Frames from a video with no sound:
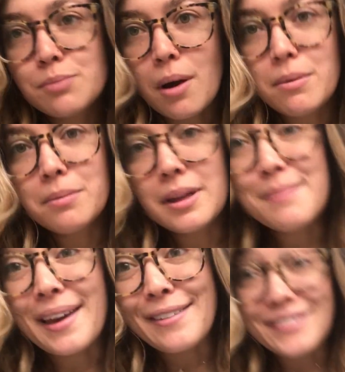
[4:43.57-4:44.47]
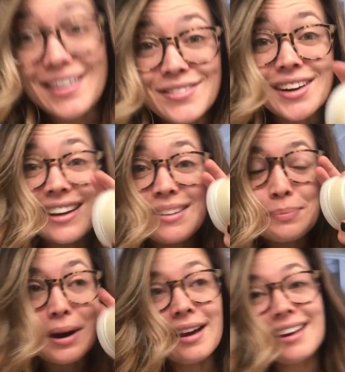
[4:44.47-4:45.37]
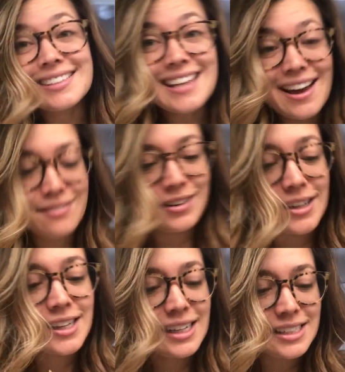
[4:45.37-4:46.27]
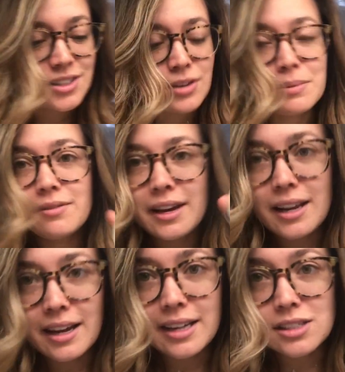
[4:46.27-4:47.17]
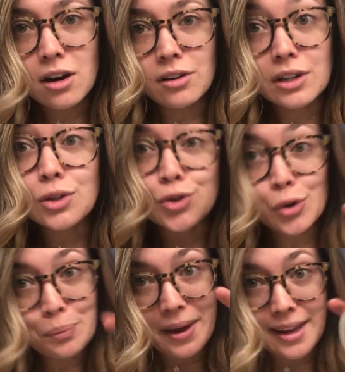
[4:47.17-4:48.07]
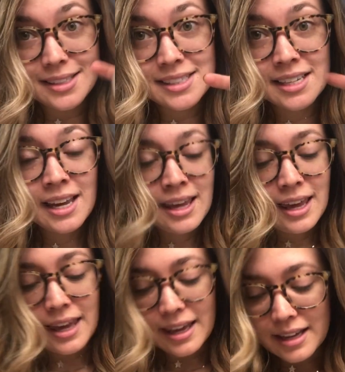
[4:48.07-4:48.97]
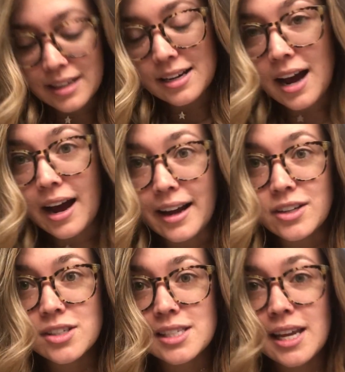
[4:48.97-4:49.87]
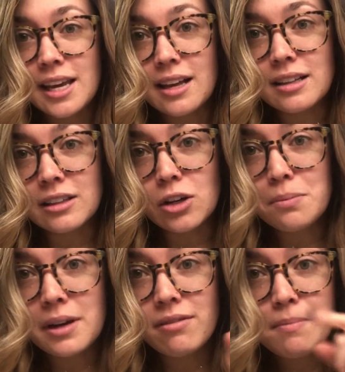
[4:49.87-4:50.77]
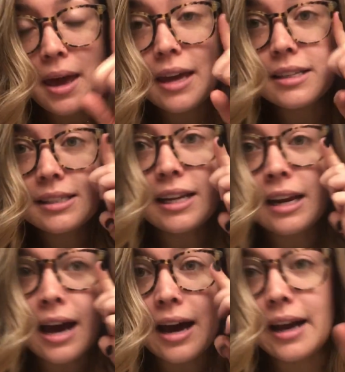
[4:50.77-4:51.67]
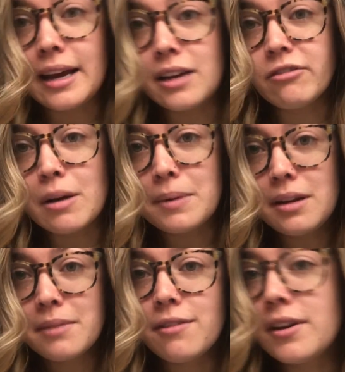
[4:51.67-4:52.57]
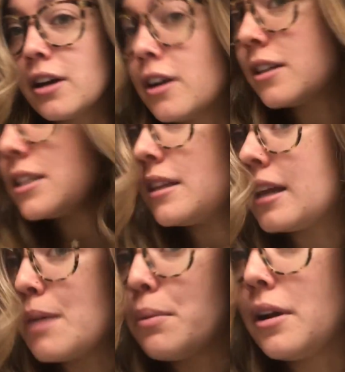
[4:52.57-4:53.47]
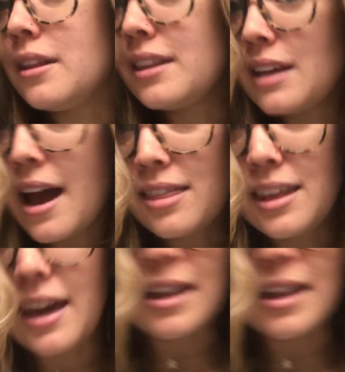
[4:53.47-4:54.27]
probably my favorite product ever. It's from Aveda. It's called Control Paste. And I just take a little bit of the paste and I rub it in my fingers and then I put it at the